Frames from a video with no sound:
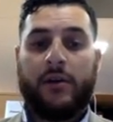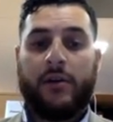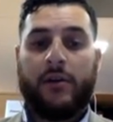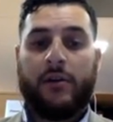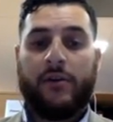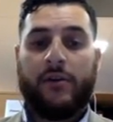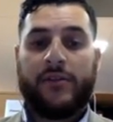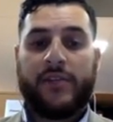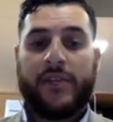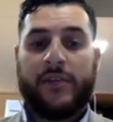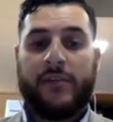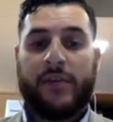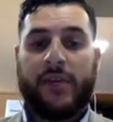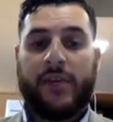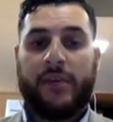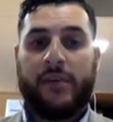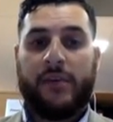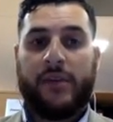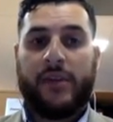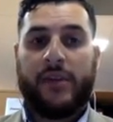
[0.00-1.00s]
of
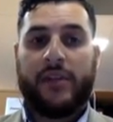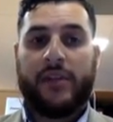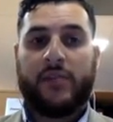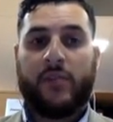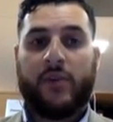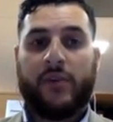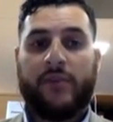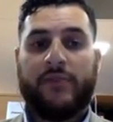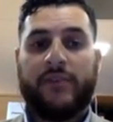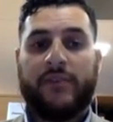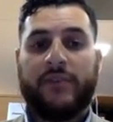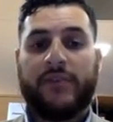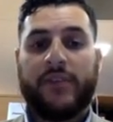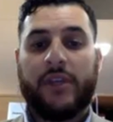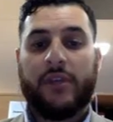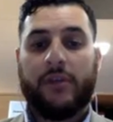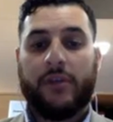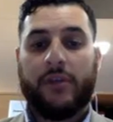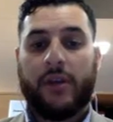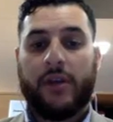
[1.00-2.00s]
sandpaper, that is 150
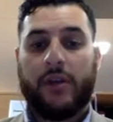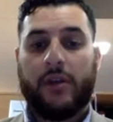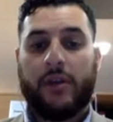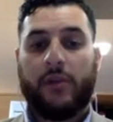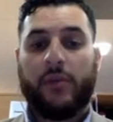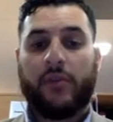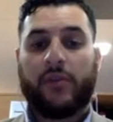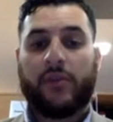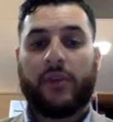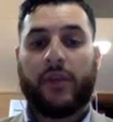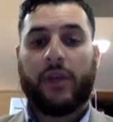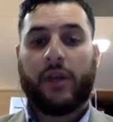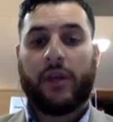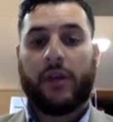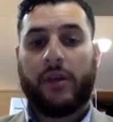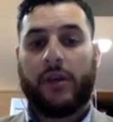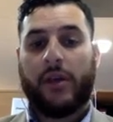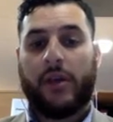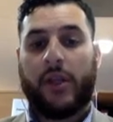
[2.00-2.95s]
grit, looks like.